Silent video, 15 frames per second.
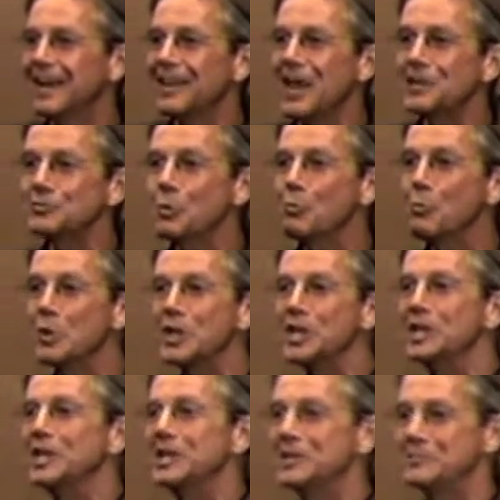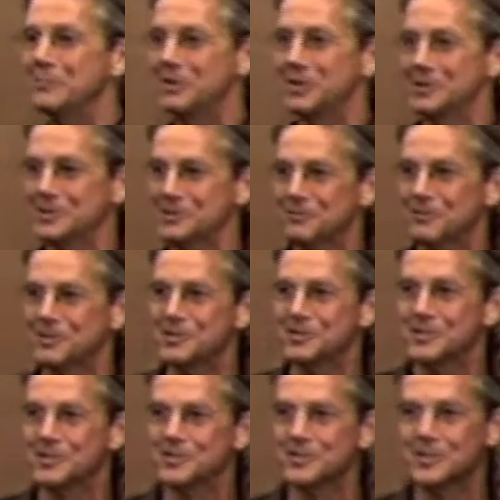And that's what we need to be as
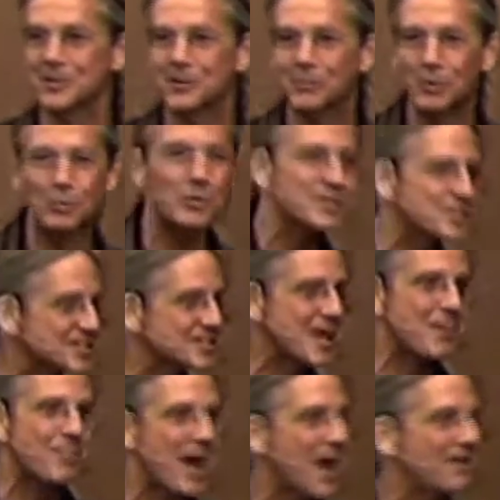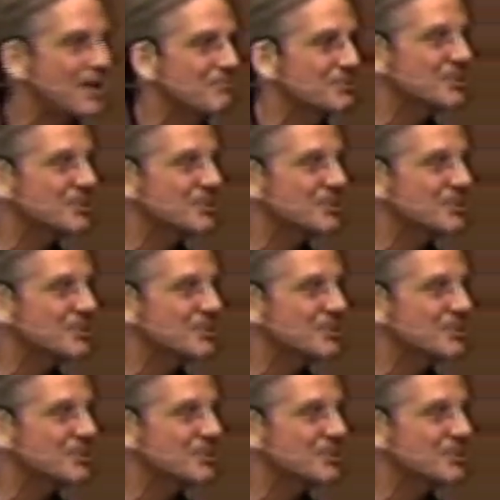Christians. You know, when we step out every